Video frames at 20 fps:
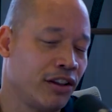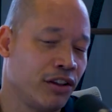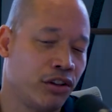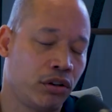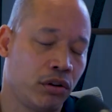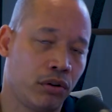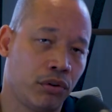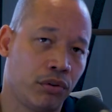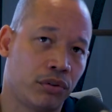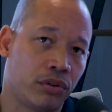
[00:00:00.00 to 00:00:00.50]

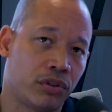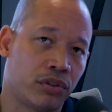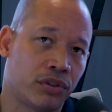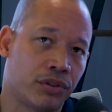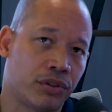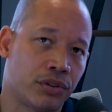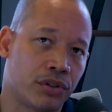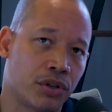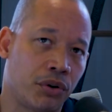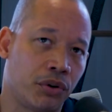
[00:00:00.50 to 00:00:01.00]
you
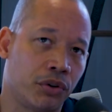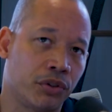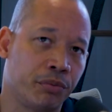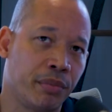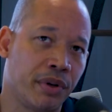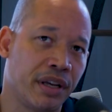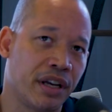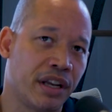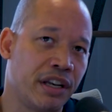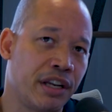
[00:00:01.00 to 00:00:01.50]
told
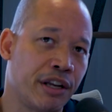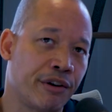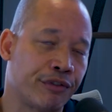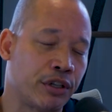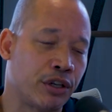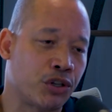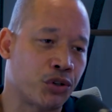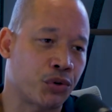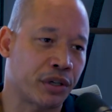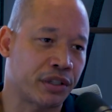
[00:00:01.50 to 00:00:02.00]
me a
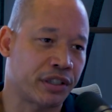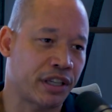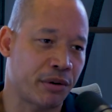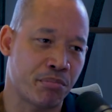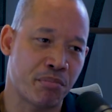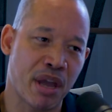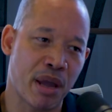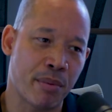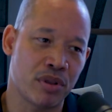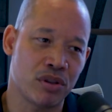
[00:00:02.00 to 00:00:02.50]
nifty trick
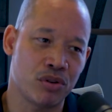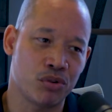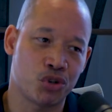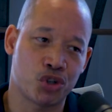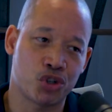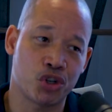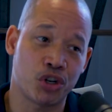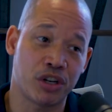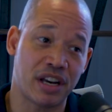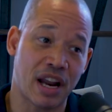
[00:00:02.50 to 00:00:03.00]
that maybe you
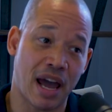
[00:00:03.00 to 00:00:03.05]
should